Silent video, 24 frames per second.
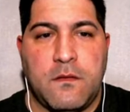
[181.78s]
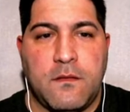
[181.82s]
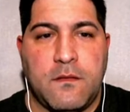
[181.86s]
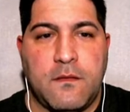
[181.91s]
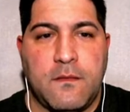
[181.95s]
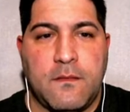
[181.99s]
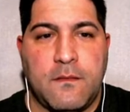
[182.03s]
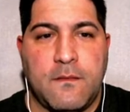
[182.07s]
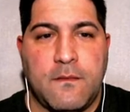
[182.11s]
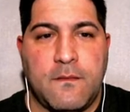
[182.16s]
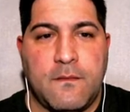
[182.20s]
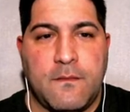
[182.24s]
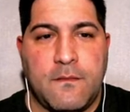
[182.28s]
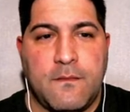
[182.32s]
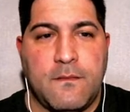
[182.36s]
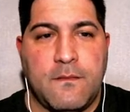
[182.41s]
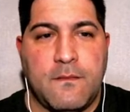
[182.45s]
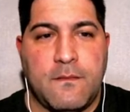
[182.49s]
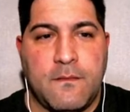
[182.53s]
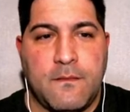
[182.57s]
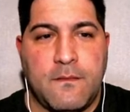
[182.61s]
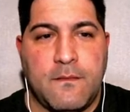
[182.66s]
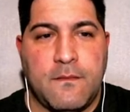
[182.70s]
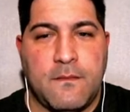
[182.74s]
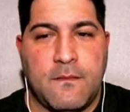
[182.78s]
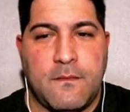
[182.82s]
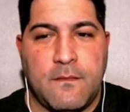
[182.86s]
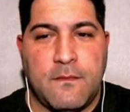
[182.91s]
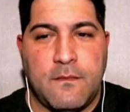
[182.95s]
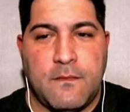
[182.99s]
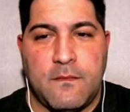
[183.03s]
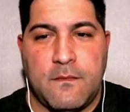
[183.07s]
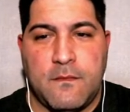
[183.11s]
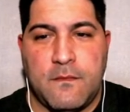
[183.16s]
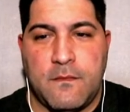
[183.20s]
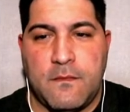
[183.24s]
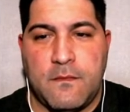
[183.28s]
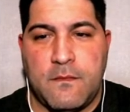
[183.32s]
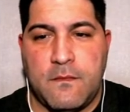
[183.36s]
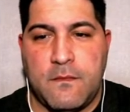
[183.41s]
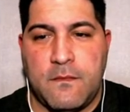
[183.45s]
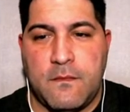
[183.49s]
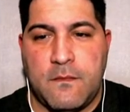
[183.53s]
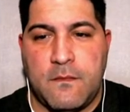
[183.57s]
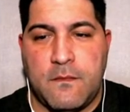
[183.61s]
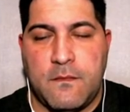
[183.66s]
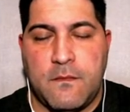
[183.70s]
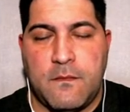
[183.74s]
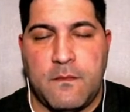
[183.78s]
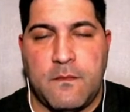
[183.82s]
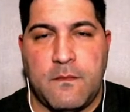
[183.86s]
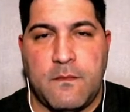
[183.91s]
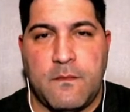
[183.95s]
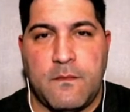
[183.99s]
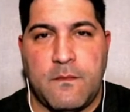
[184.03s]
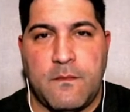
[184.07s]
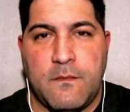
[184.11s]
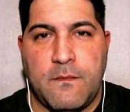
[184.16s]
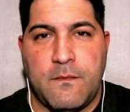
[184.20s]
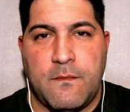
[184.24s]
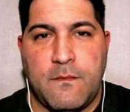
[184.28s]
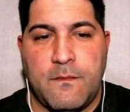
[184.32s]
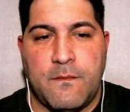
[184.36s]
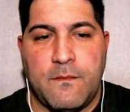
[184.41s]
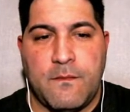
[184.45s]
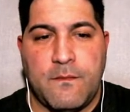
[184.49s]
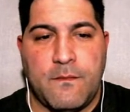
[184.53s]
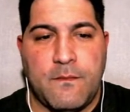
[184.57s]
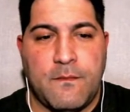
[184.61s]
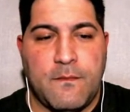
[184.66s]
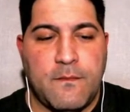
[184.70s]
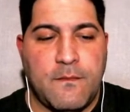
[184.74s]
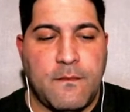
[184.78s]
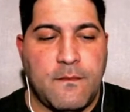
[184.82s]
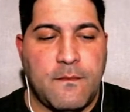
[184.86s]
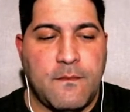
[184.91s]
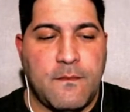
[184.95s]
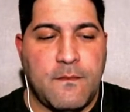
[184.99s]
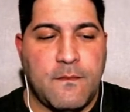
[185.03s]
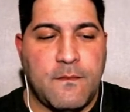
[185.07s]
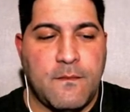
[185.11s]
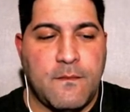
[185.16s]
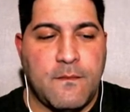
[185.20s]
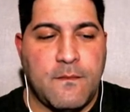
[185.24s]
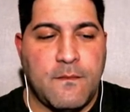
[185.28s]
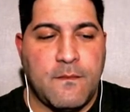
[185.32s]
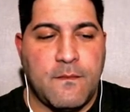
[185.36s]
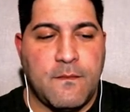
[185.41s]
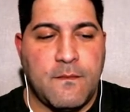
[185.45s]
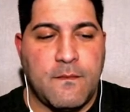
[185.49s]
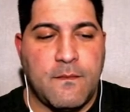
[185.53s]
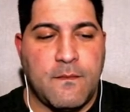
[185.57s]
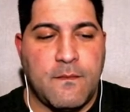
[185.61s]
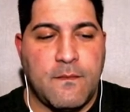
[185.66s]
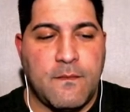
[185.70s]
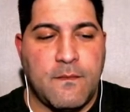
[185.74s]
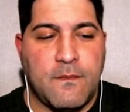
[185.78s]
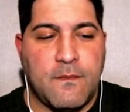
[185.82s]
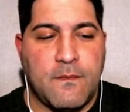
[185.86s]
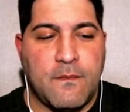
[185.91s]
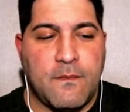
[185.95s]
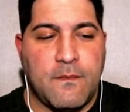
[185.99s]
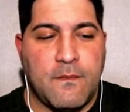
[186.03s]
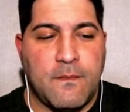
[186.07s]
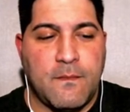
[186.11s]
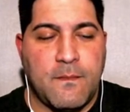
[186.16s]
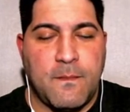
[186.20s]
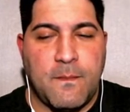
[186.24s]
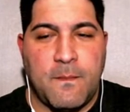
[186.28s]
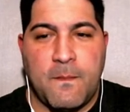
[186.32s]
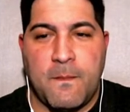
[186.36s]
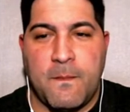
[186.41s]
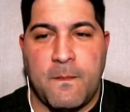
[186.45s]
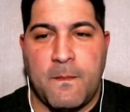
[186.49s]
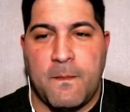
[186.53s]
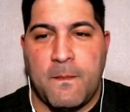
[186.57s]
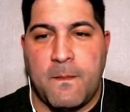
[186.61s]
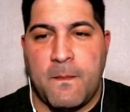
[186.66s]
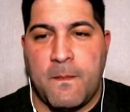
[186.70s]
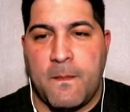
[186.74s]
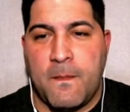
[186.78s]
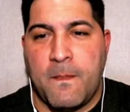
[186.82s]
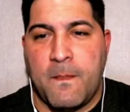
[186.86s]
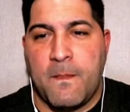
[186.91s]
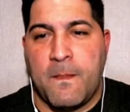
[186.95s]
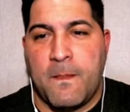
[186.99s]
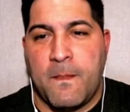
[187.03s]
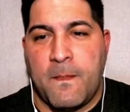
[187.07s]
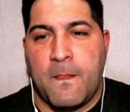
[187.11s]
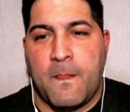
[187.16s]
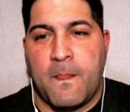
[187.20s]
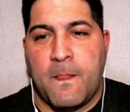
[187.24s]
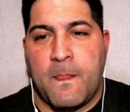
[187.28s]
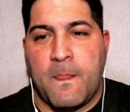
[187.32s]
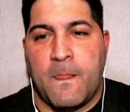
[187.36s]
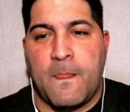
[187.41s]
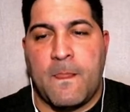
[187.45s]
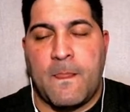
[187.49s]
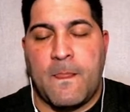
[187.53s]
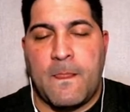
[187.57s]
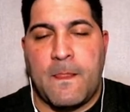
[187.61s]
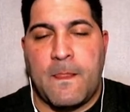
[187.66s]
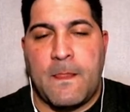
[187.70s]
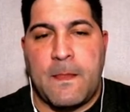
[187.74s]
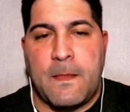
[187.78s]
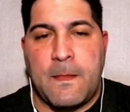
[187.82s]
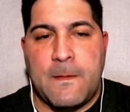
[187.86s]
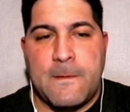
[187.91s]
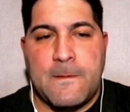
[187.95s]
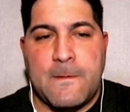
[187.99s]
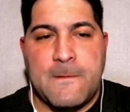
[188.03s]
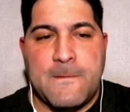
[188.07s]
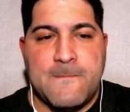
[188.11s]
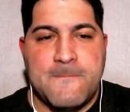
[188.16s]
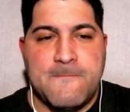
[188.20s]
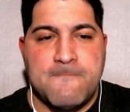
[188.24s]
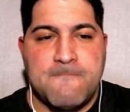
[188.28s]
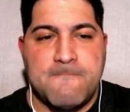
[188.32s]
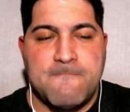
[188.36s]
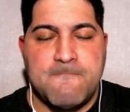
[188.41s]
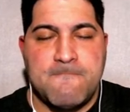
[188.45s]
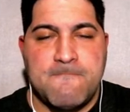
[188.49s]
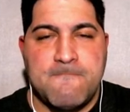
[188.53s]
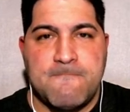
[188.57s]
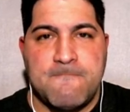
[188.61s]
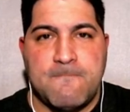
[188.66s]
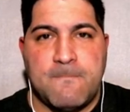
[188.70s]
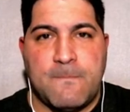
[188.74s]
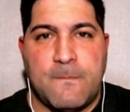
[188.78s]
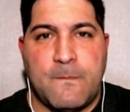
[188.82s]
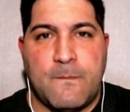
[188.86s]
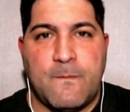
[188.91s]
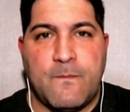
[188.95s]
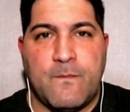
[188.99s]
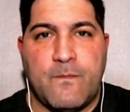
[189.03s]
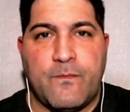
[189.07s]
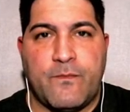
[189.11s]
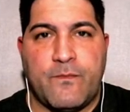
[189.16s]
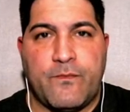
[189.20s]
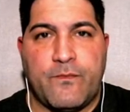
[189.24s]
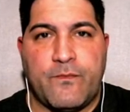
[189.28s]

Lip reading: [no speech]